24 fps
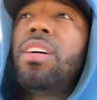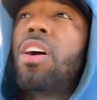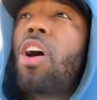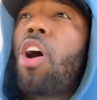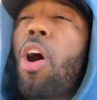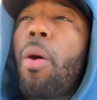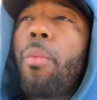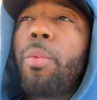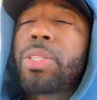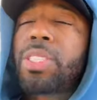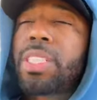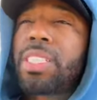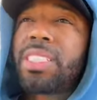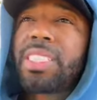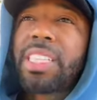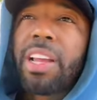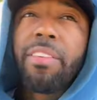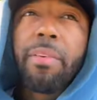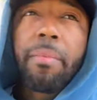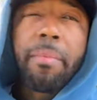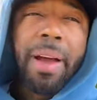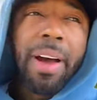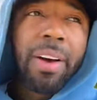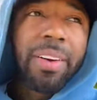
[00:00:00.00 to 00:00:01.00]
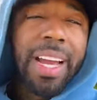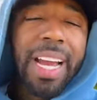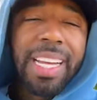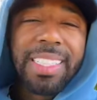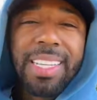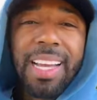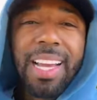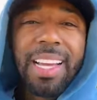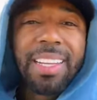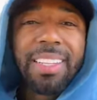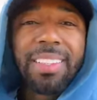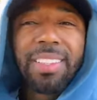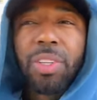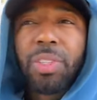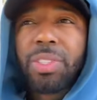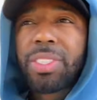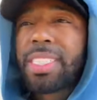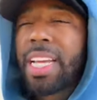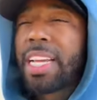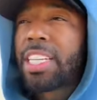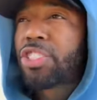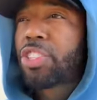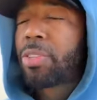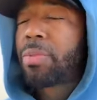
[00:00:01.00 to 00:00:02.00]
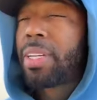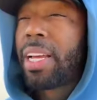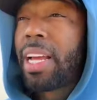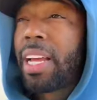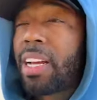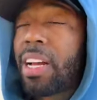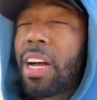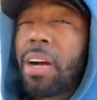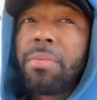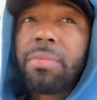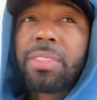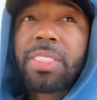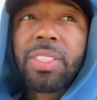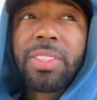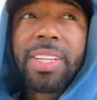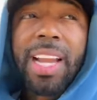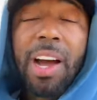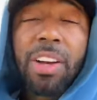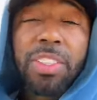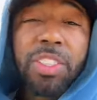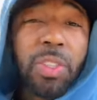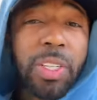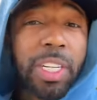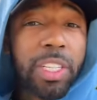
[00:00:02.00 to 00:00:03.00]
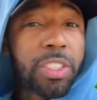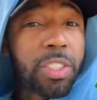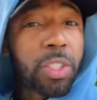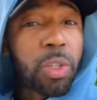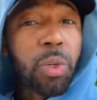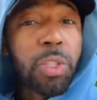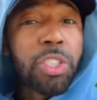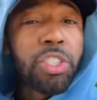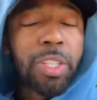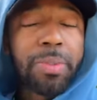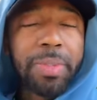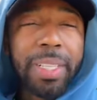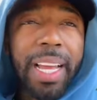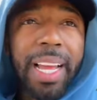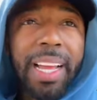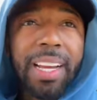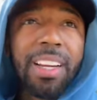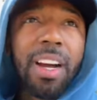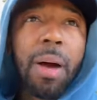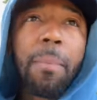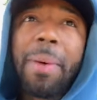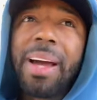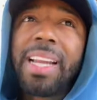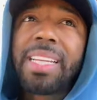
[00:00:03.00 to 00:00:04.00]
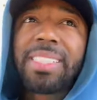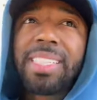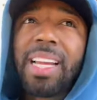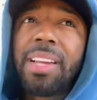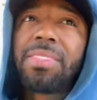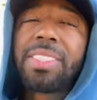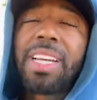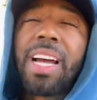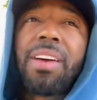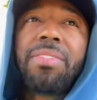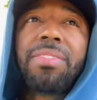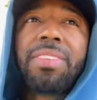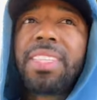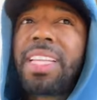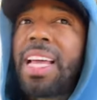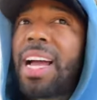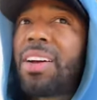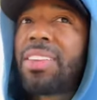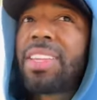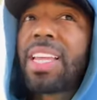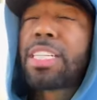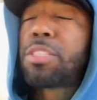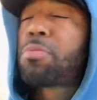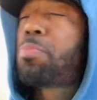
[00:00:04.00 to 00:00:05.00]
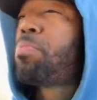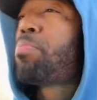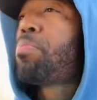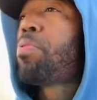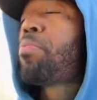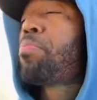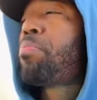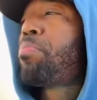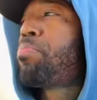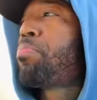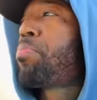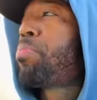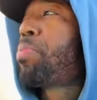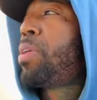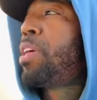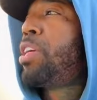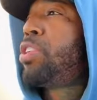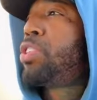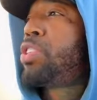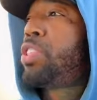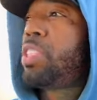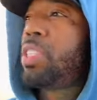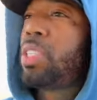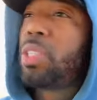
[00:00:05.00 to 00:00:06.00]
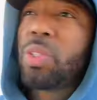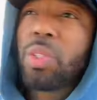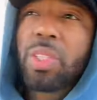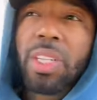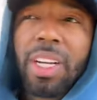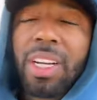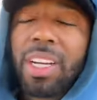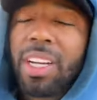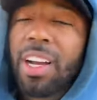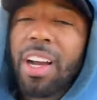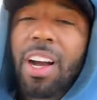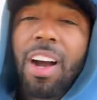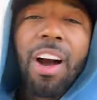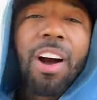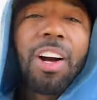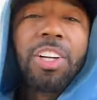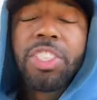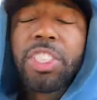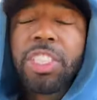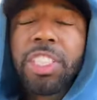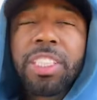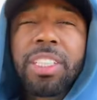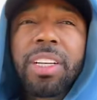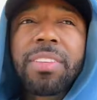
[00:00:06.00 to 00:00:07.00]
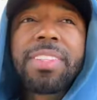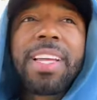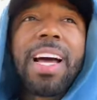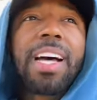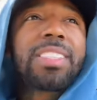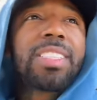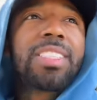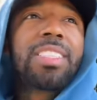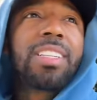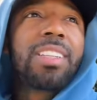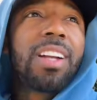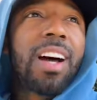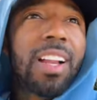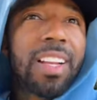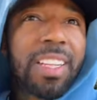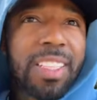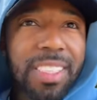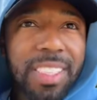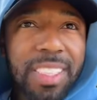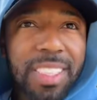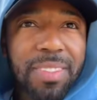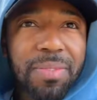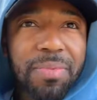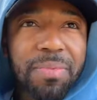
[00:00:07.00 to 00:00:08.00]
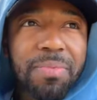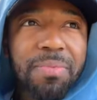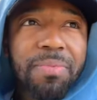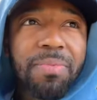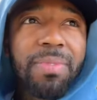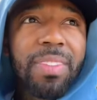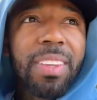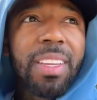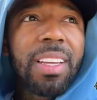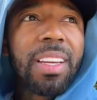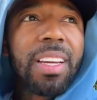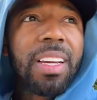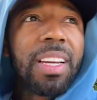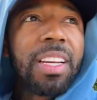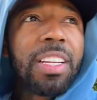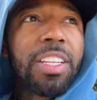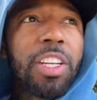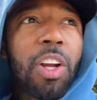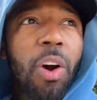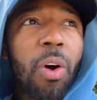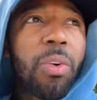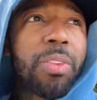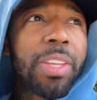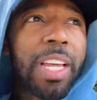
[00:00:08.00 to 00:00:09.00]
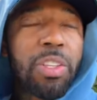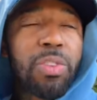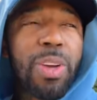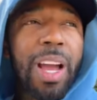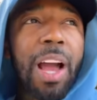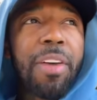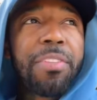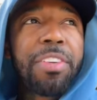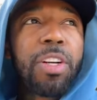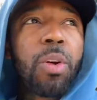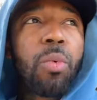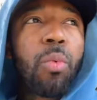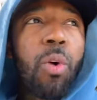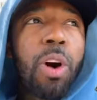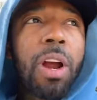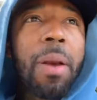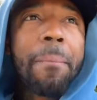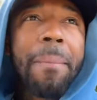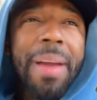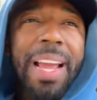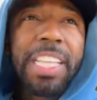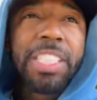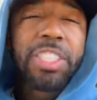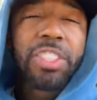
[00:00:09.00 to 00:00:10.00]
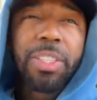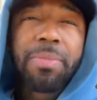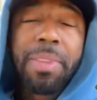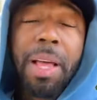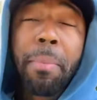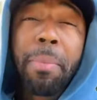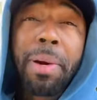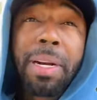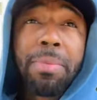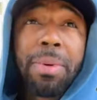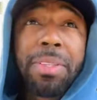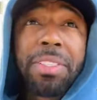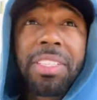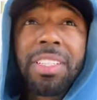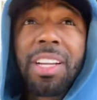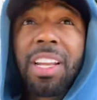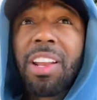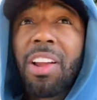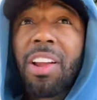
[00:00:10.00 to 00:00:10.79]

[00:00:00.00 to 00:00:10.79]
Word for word: almost the same amount as that those six streams of income. So now it's only two streams of income, but at the same time, now that's producing you hundreds of thousands of dollars, knowing that you have your one main stream that pretty much took the